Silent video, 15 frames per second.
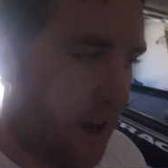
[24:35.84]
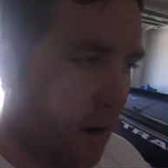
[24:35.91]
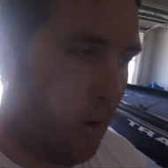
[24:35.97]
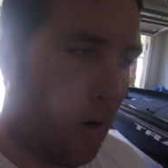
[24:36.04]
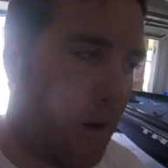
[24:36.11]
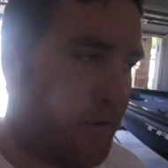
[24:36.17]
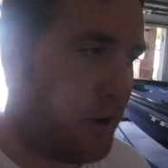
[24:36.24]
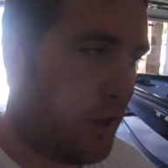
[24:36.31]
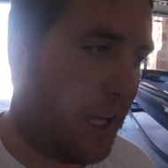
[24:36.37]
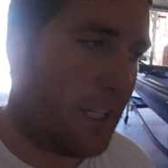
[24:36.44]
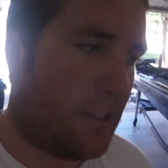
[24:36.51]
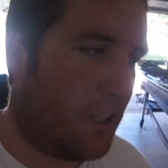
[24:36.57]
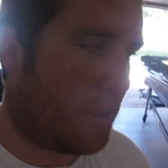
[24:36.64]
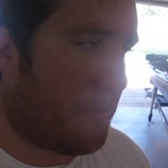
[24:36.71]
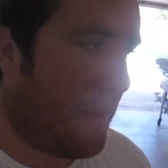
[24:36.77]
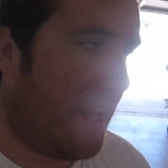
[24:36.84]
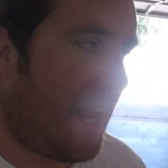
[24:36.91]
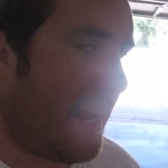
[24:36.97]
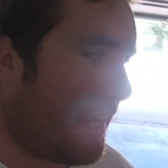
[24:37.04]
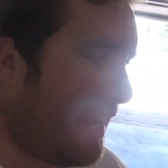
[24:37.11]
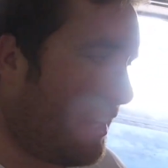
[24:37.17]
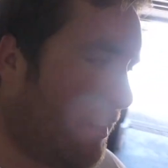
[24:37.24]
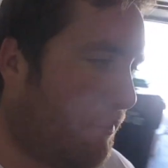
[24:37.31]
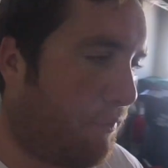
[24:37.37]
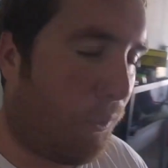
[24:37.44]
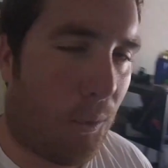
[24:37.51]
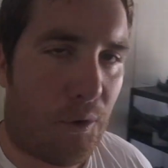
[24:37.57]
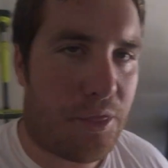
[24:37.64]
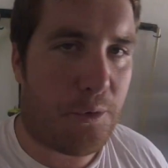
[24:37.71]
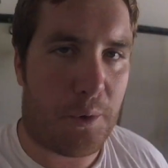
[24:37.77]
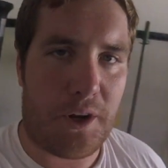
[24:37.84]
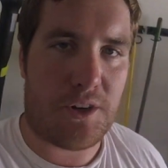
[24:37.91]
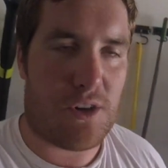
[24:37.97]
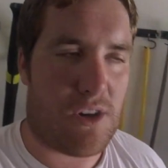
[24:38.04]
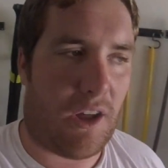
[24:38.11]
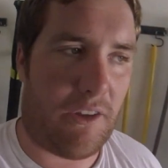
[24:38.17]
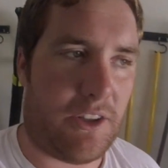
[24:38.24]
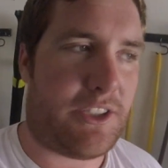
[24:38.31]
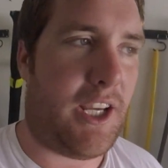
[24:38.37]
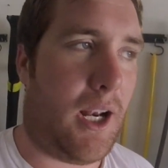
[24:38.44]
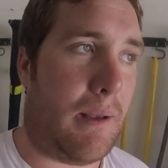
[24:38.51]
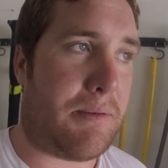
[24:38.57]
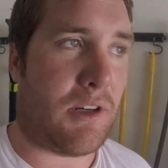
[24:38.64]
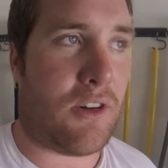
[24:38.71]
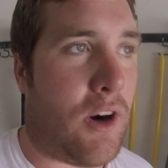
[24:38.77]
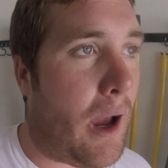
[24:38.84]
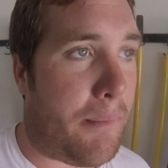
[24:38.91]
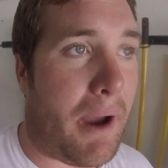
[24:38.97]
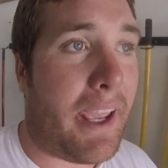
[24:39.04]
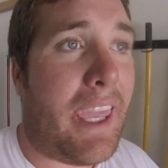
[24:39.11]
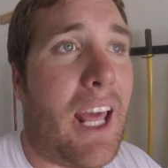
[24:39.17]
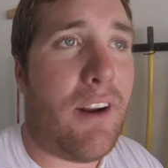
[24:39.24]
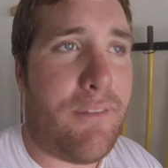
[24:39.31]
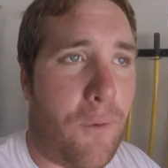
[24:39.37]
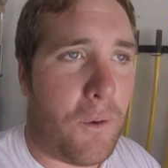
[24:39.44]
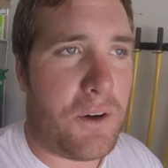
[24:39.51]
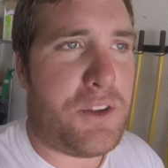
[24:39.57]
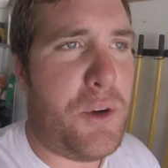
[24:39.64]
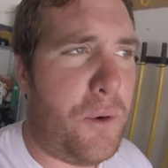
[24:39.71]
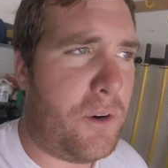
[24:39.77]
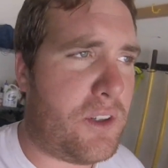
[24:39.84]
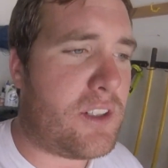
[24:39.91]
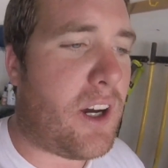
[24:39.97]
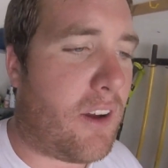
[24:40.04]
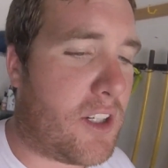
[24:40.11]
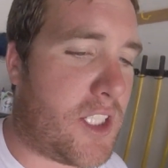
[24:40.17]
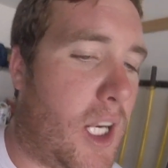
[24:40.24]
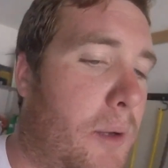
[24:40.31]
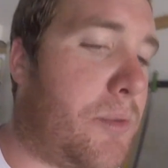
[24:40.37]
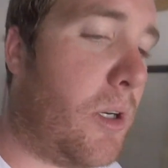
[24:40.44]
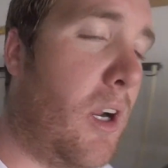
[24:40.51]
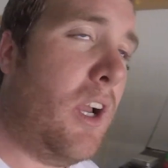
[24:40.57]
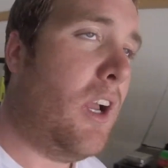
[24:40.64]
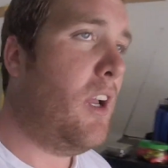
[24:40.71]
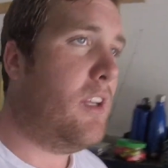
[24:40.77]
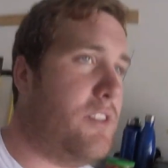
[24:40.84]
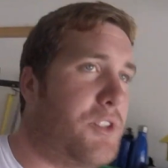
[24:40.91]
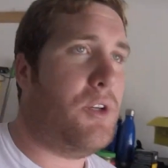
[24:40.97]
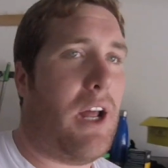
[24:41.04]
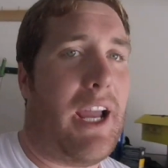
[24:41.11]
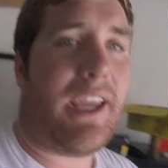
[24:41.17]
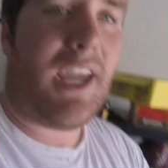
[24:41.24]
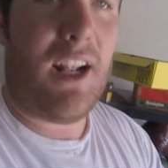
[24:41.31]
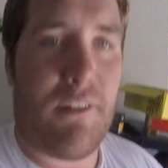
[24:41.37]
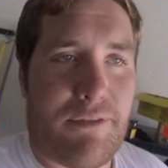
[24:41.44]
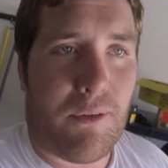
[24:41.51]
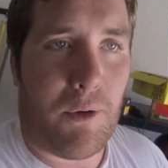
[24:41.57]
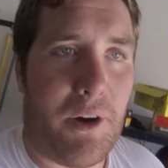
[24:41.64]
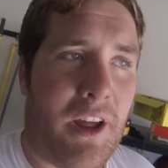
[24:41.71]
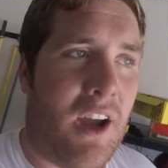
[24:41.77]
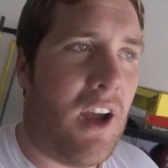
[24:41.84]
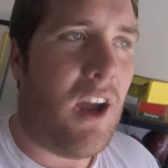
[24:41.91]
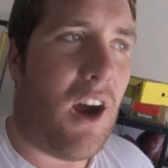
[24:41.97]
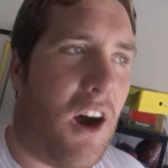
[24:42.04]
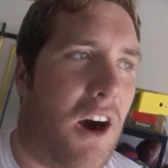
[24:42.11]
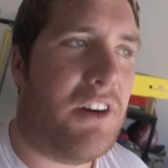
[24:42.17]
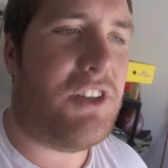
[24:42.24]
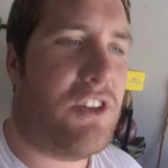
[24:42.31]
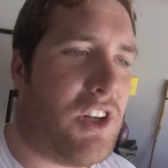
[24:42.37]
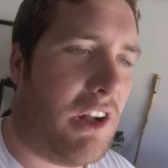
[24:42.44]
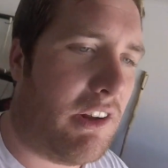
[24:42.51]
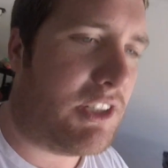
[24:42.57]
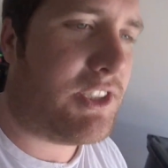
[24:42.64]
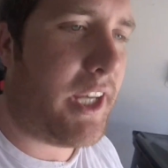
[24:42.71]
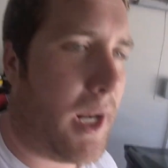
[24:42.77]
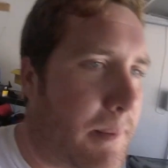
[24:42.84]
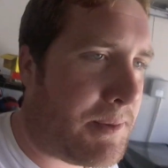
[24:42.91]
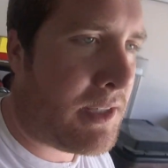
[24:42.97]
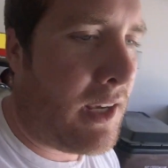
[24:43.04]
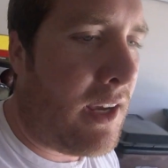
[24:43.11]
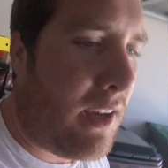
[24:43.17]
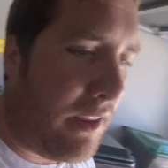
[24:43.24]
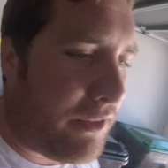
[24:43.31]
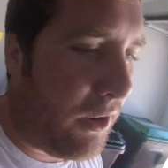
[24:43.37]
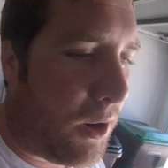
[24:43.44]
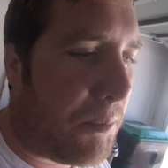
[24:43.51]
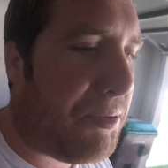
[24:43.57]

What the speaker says: or if you're like, look, man, I can't afford $300 setups, or crap, I can't afford $200 setups, or dude, I can't afford $100 setups. There are